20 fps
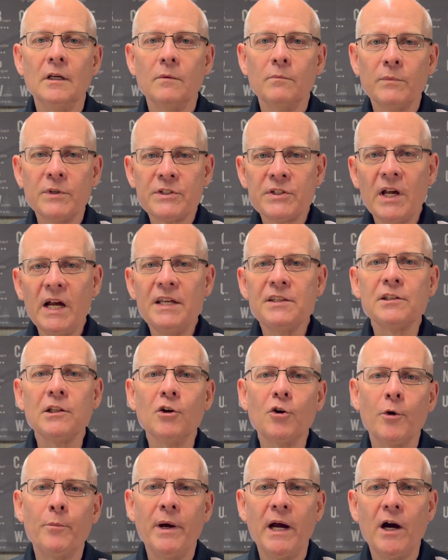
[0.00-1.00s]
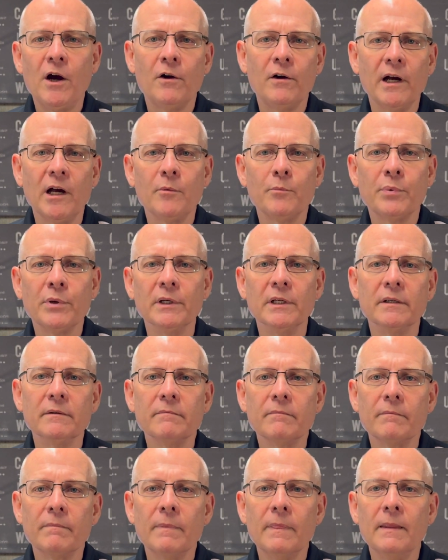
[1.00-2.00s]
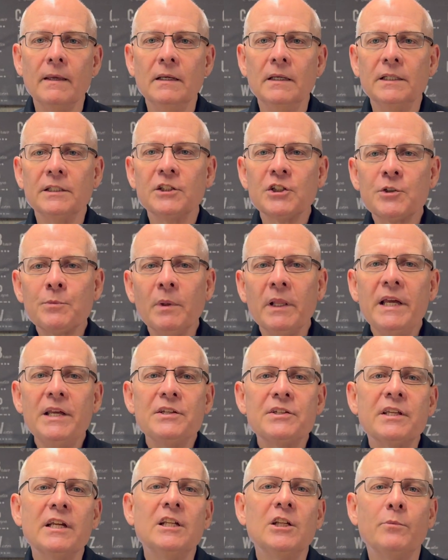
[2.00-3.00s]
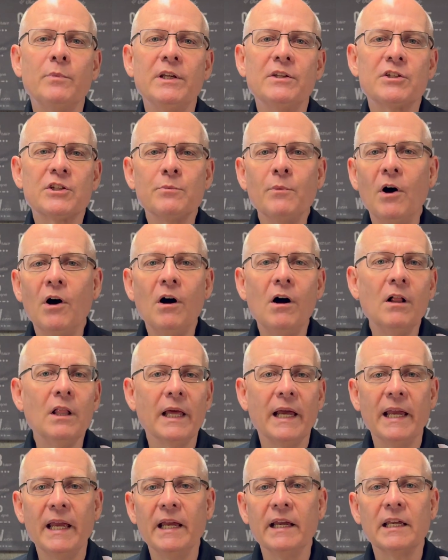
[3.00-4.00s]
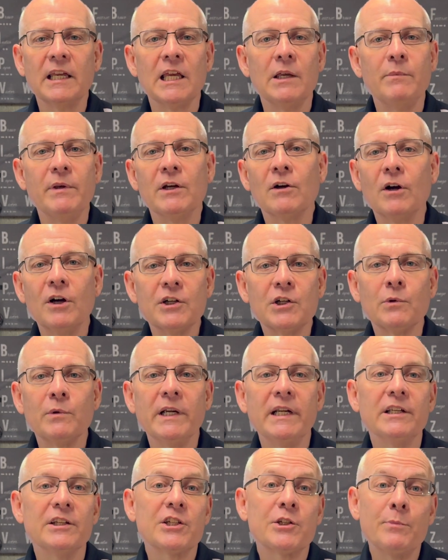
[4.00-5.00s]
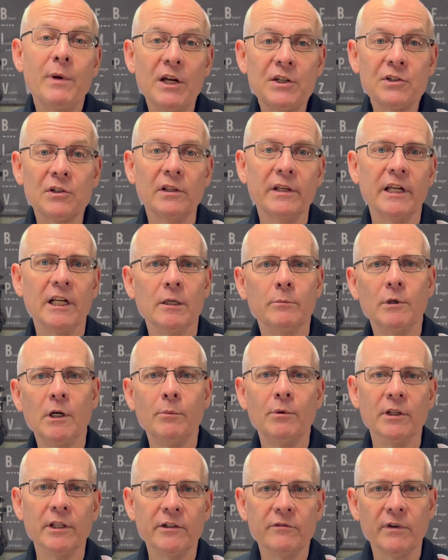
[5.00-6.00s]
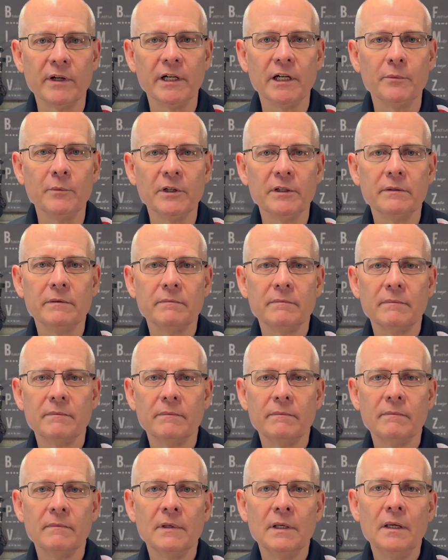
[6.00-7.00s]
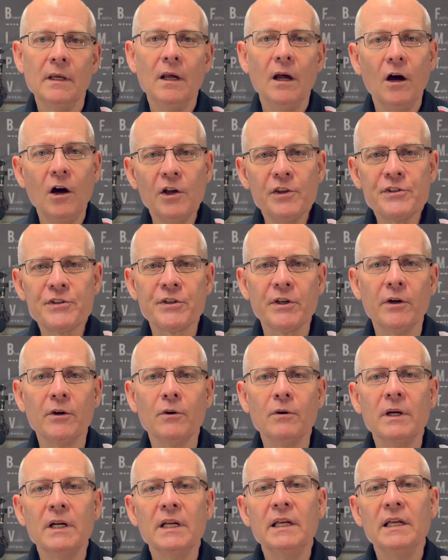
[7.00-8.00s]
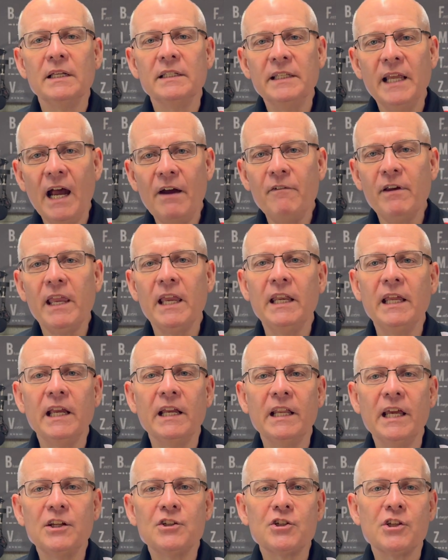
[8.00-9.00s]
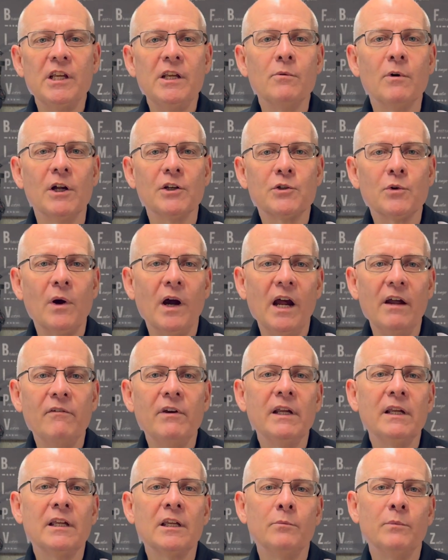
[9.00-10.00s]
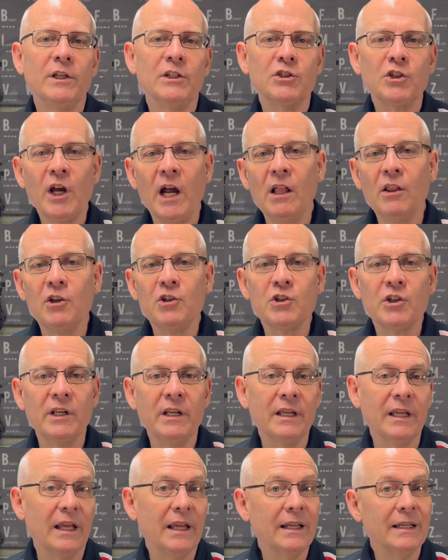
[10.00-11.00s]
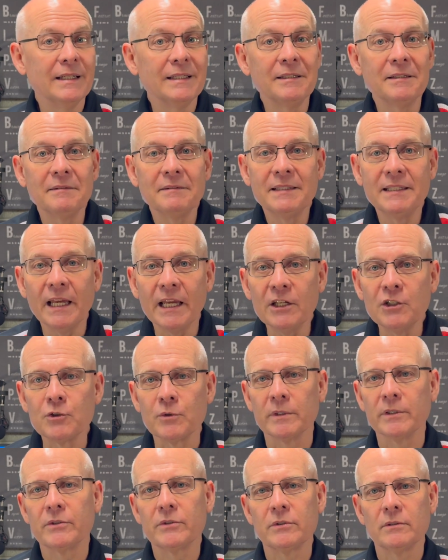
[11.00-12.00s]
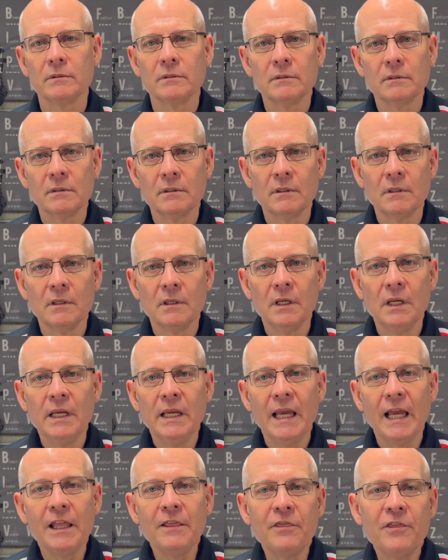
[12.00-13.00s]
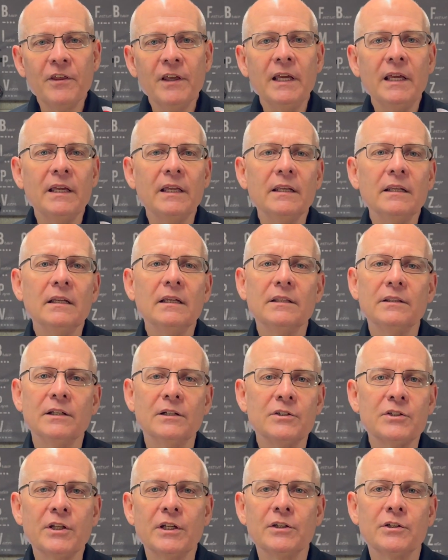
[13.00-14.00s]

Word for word: Besides lower power output, displays tend to be small and can be hard to read, especially in a mobile environment. Also, Navigating an HT while driving can be challenging and dangerous. And then there's the